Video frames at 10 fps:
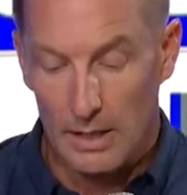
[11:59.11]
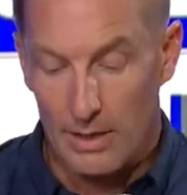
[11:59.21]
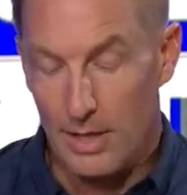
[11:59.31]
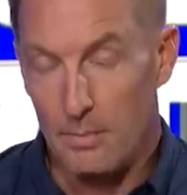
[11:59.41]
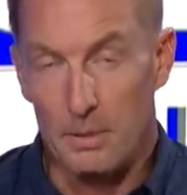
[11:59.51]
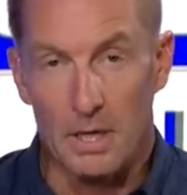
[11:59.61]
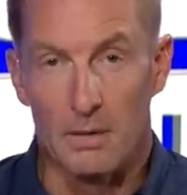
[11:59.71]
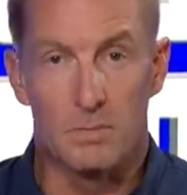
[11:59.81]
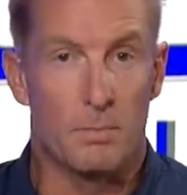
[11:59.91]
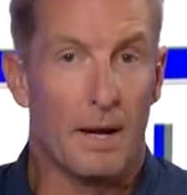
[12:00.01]
Then it
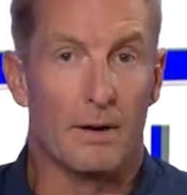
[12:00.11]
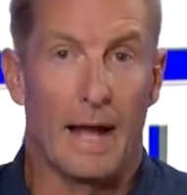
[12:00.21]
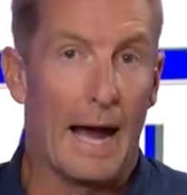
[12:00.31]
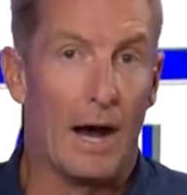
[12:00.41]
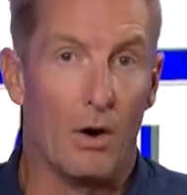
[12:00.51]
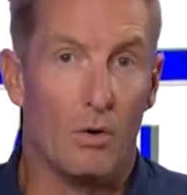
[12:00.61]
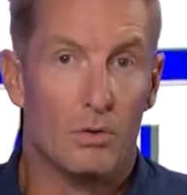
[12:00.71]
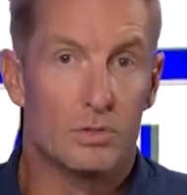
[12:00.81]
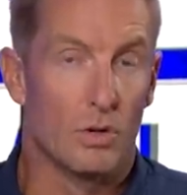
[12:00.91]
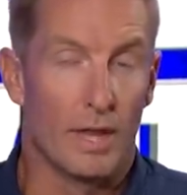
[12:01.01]
becomes about how.
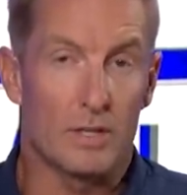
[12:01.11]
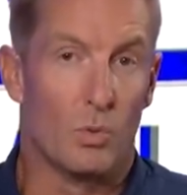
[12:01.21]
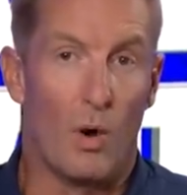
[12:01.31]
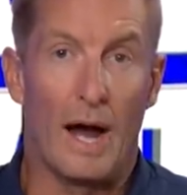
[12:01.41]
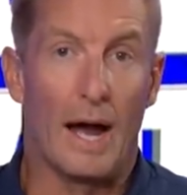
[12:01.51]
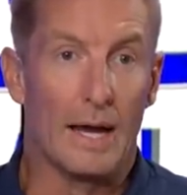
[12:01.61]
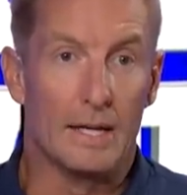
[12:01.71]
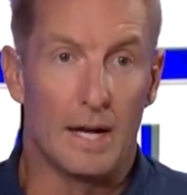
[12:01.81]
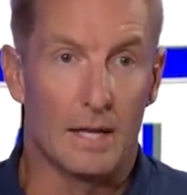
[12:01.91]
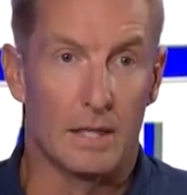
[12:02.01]
So that's why
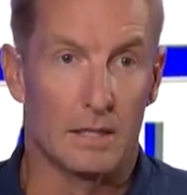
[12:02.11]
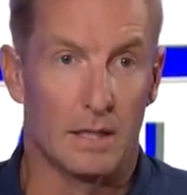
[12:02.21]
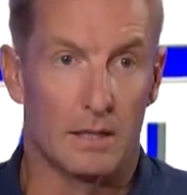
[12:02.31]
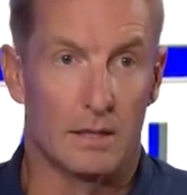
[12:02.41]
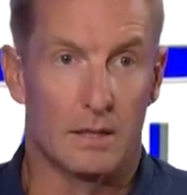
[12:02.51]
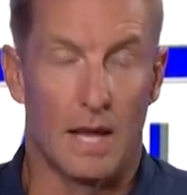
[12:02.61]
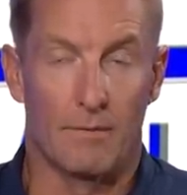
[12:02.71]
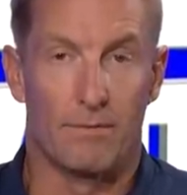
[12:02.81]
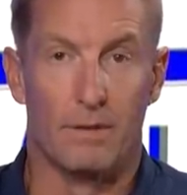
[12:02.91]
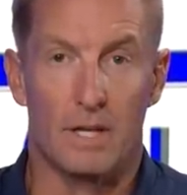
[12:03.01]
I think that
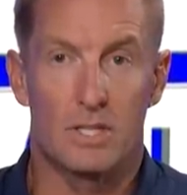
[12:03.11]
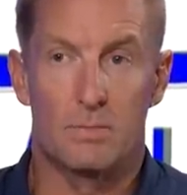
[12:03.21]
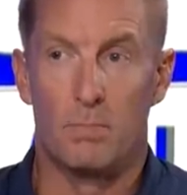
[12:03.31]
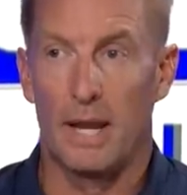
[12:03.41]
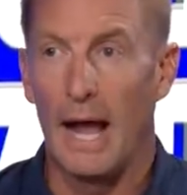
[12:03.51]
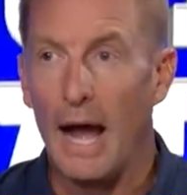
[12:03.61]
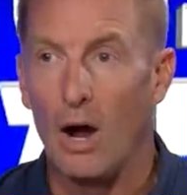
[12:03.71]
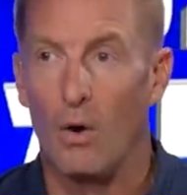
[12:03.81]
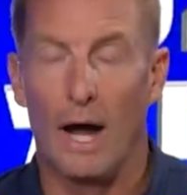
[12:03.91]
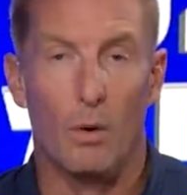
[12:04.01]
that fits. But
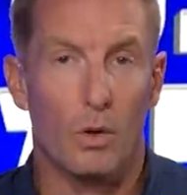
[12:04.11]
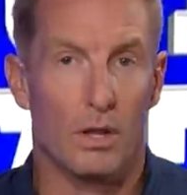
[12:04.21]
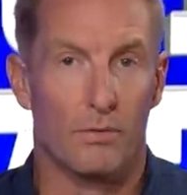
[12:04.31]
how? How will it